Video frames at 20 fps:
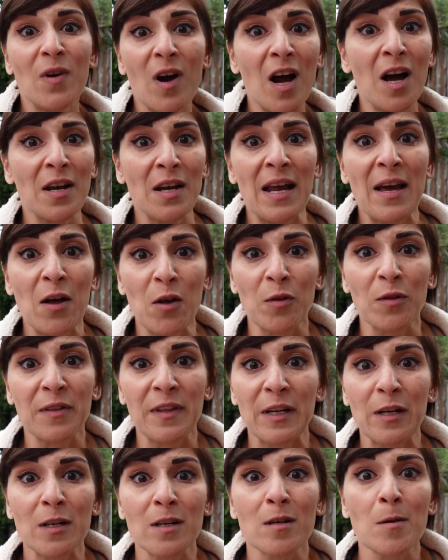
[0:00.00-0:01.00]

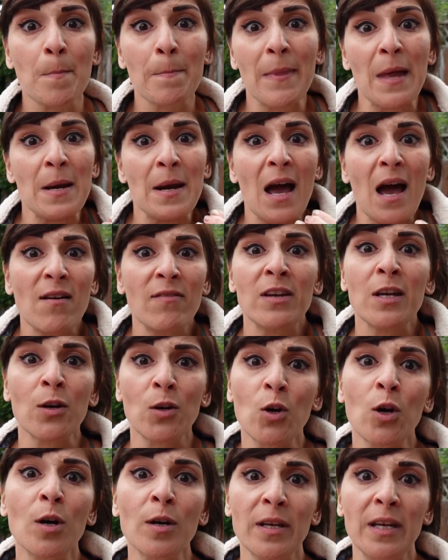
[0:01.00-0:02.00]
unhealthier than having a
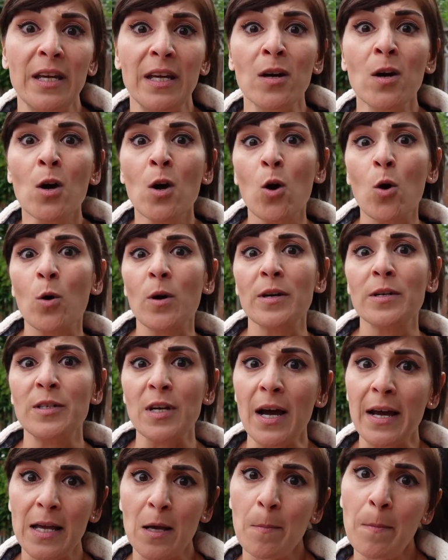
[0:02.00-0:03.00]
cookie or a
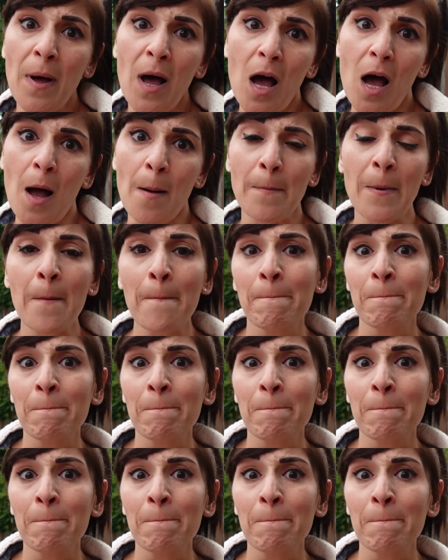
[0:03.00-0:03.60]
diet pop